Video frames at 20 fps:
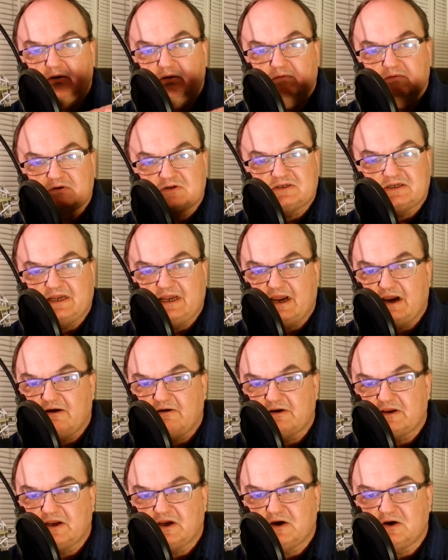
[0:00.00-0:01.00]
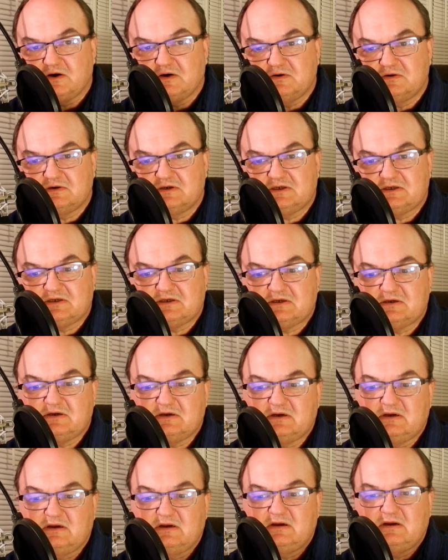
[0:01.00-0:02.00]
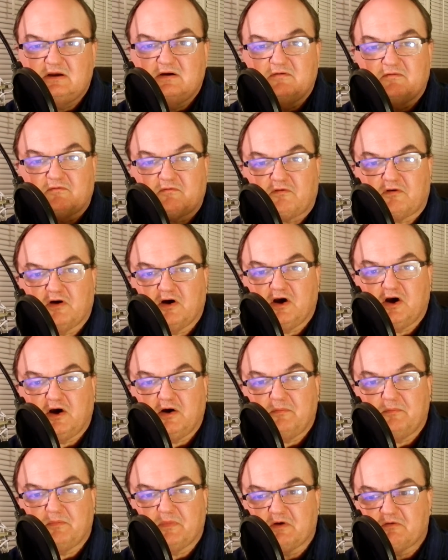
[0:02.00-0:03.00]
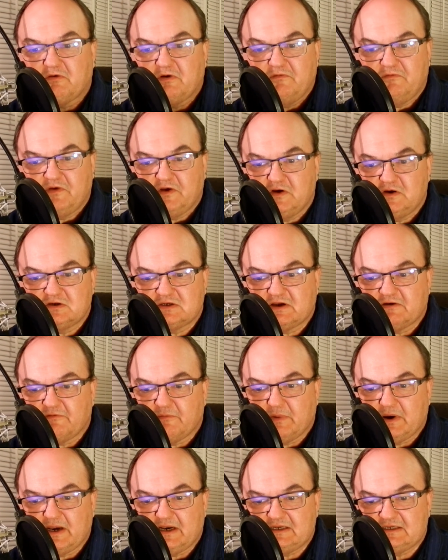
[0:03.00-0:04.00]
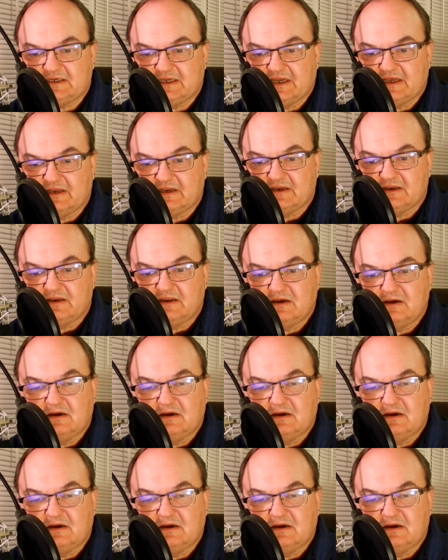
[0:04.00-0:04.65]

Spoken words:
We'll see how it goes from the reviews everybody's getting.